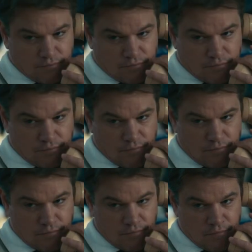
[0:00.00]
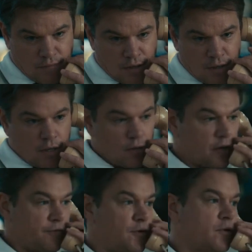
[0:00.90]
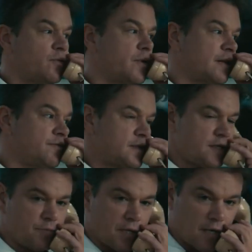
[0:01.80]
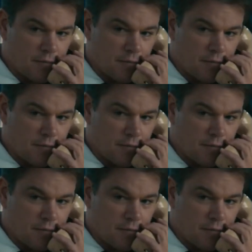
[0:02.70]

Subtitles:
even though he ultimately relayed a message from